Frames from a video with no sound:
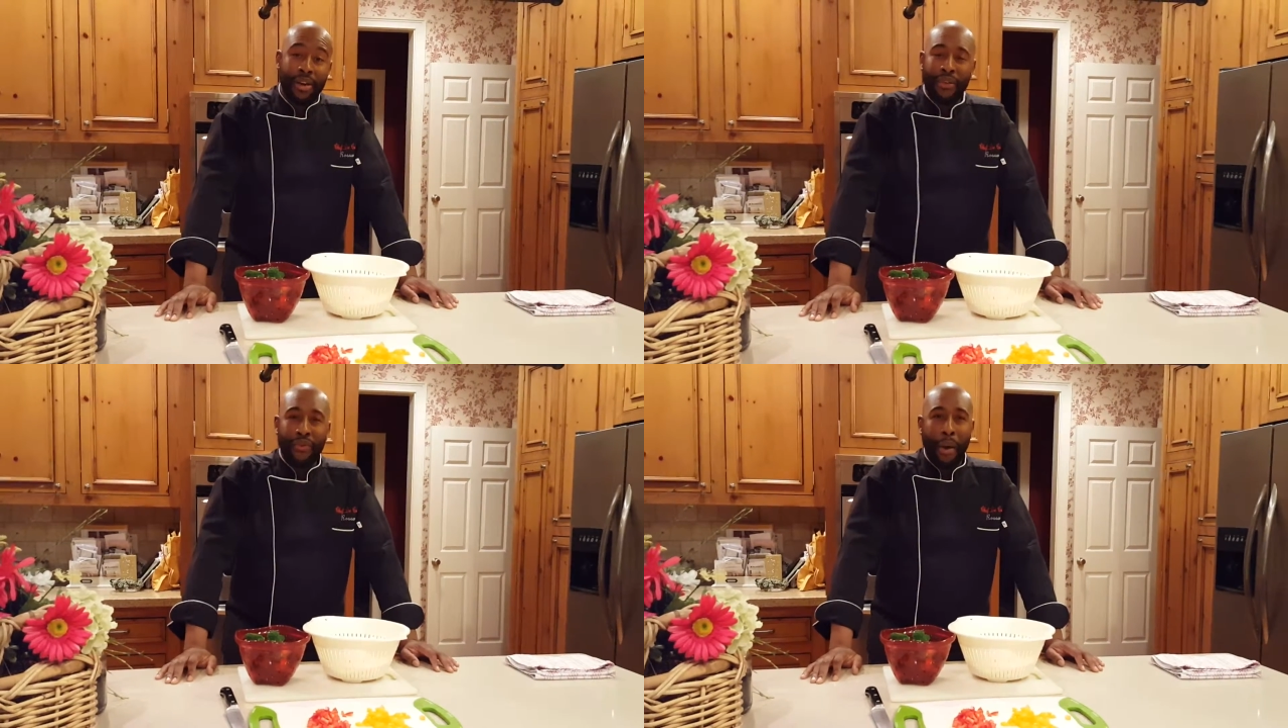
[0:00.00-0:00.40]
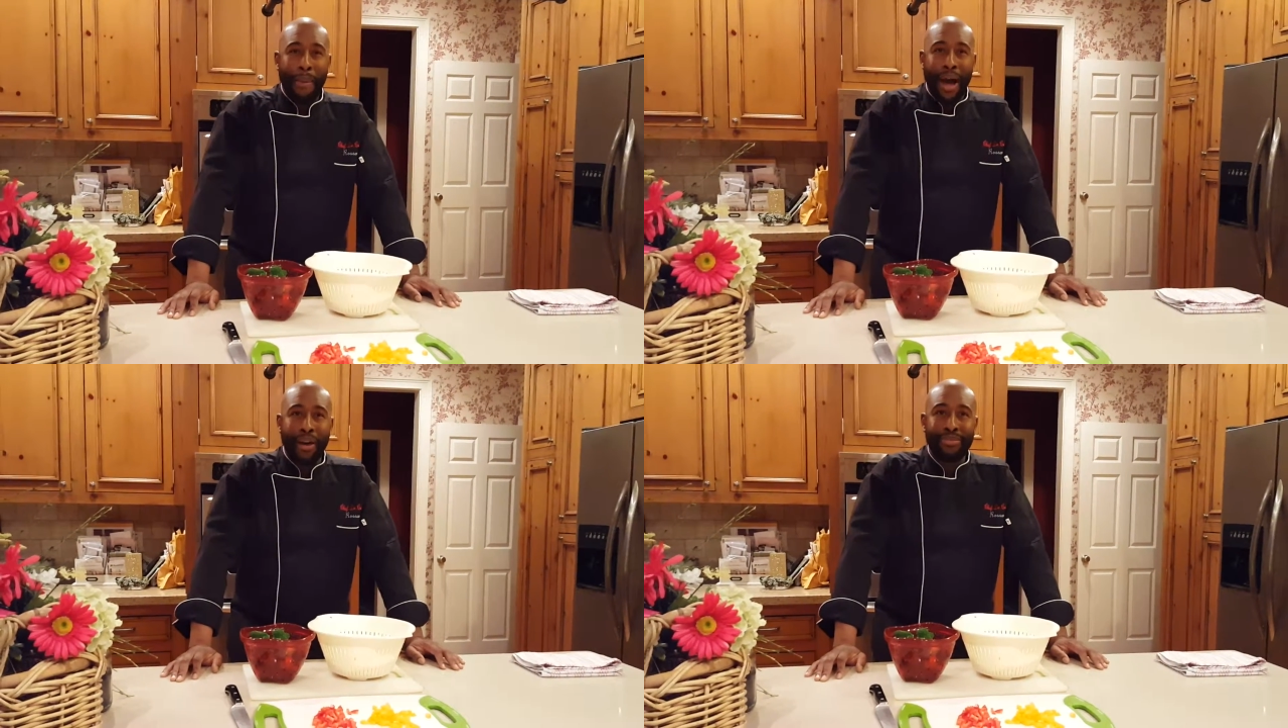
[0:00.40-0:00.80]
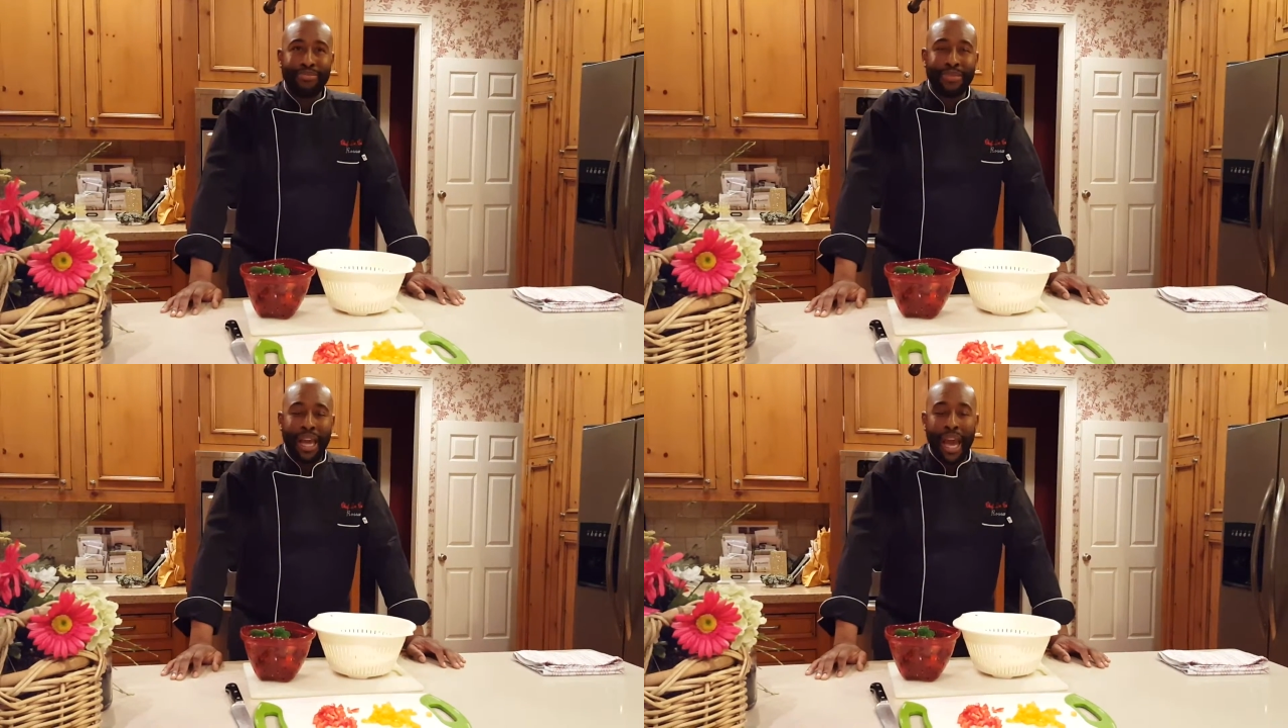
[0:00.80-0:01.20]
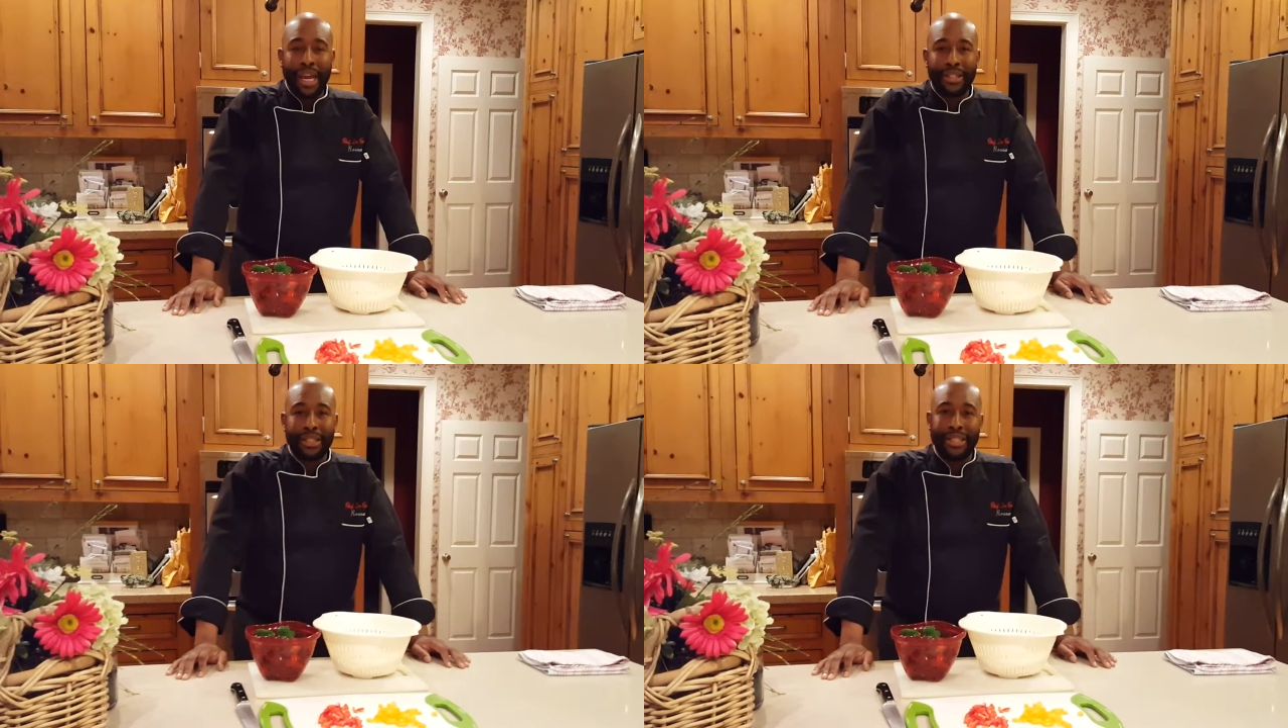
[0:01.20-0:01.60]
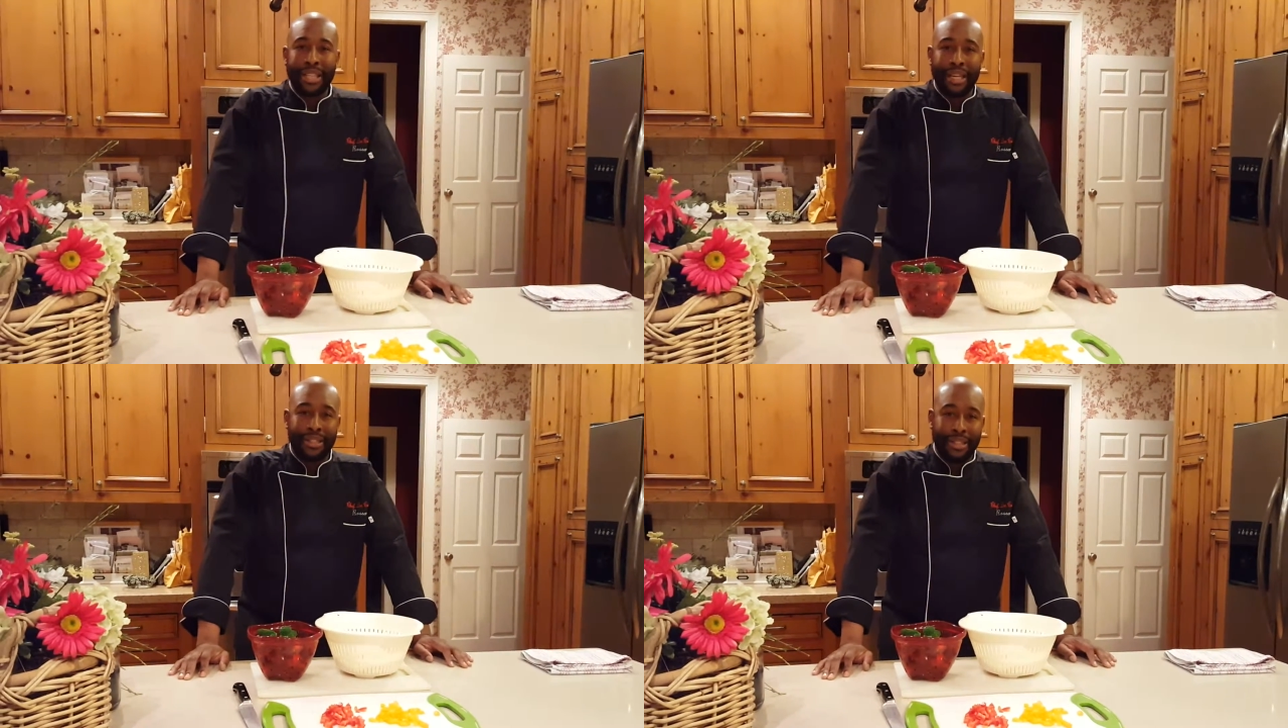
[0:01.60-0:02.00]
for about 8 to
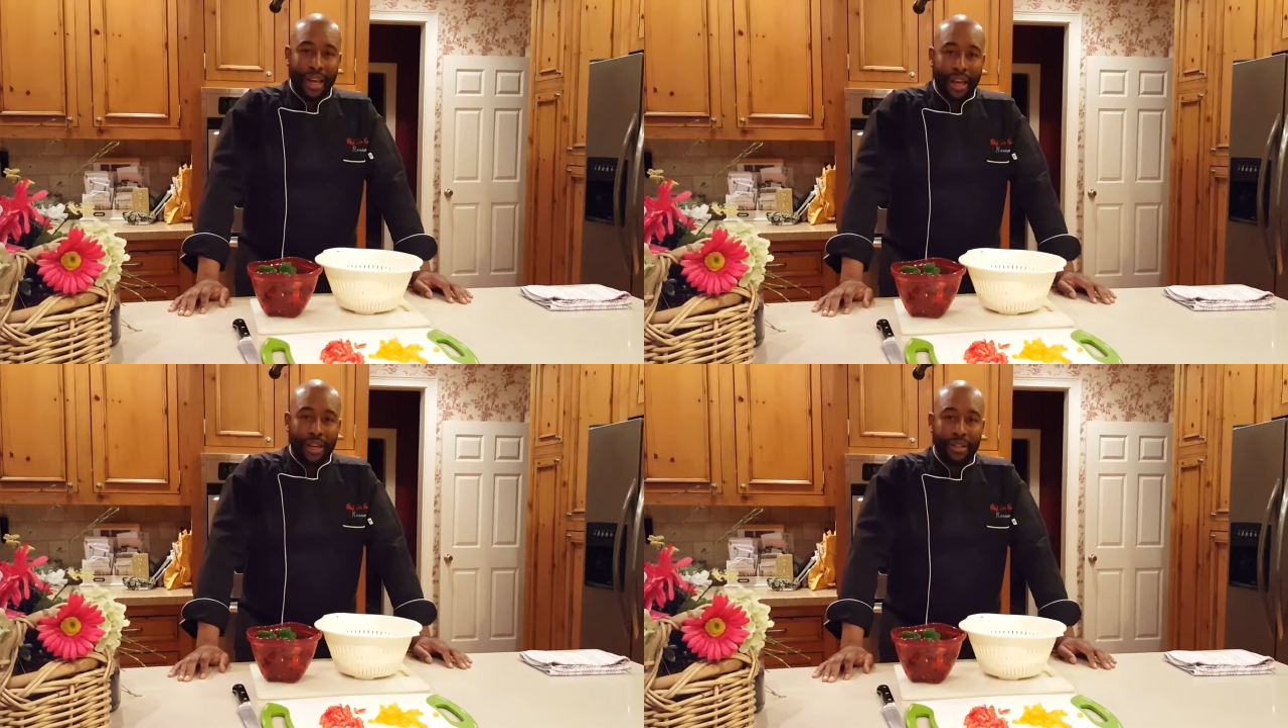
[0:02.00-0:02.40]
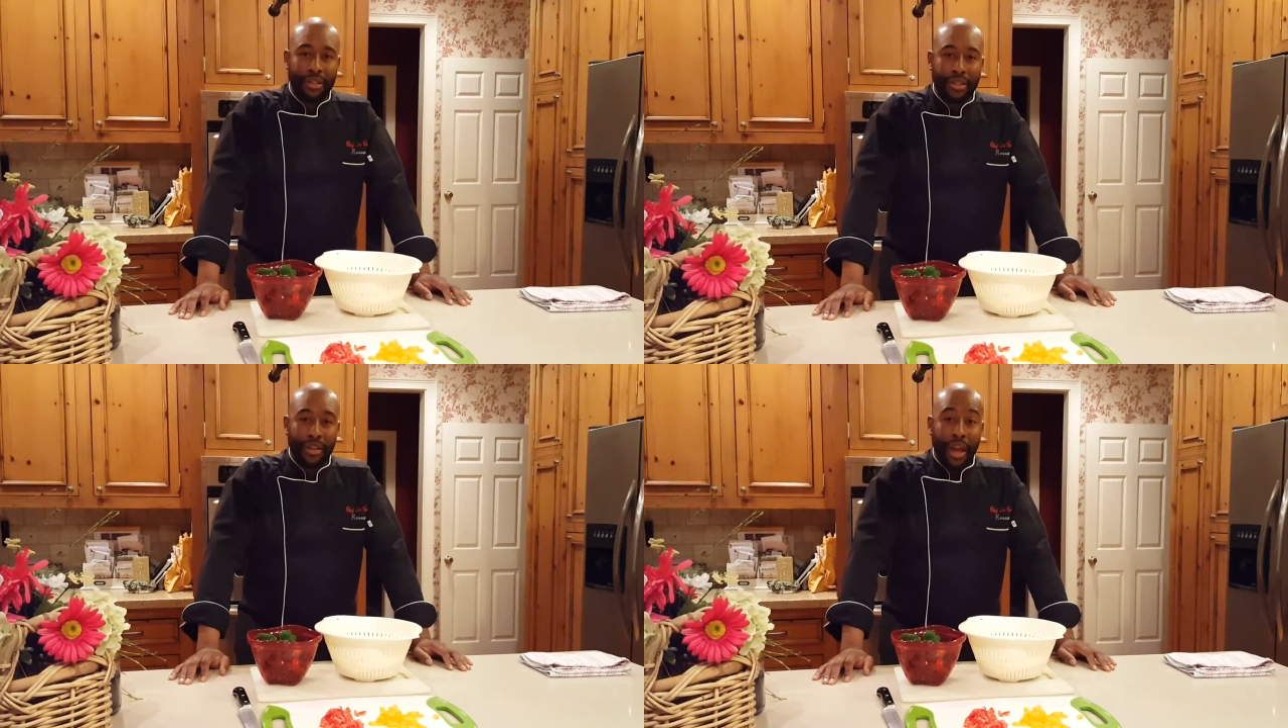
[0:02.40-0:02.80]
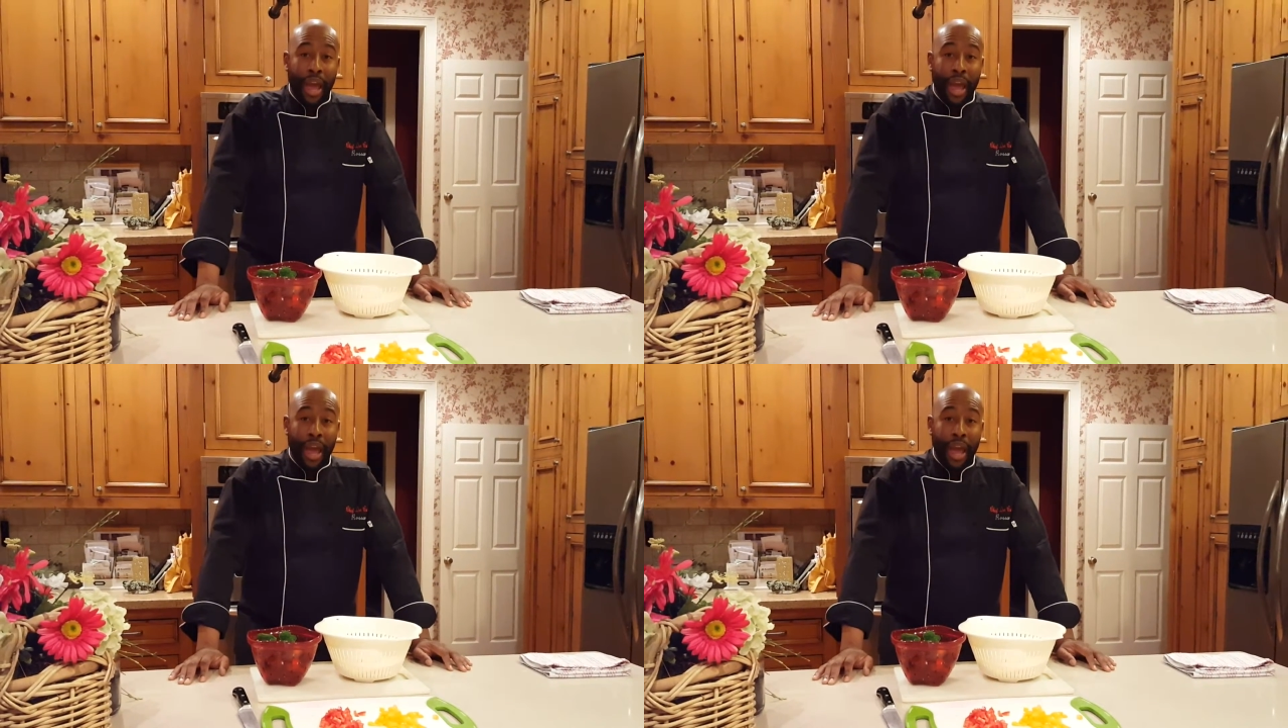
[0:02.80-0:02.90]
10 seconds,